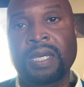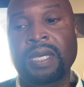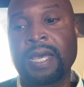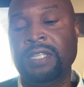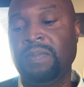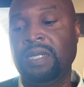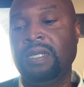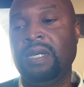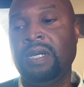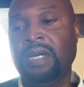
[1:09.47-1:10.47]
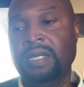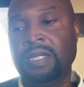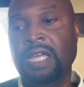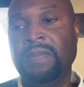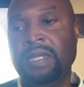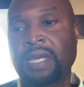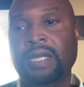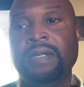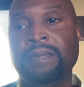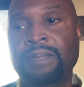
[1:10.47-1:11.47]
it has to be a statement
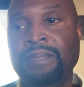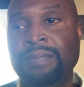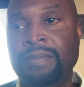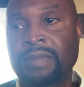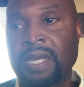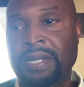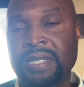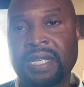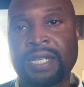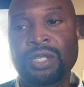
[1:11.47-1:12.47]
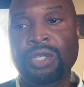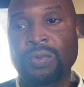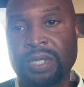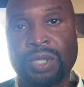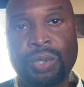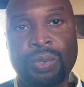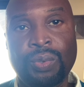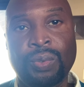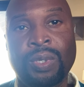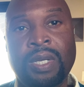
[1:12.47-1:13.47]
that is injurious
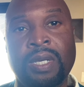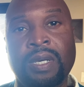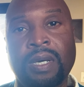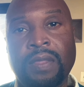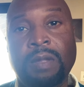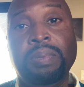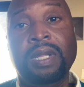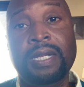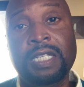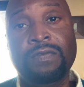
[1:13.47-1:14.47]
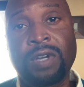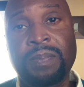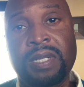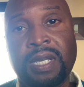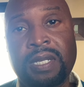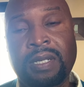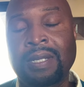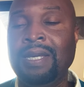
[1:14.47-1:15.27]
to the plaintiff's reputation.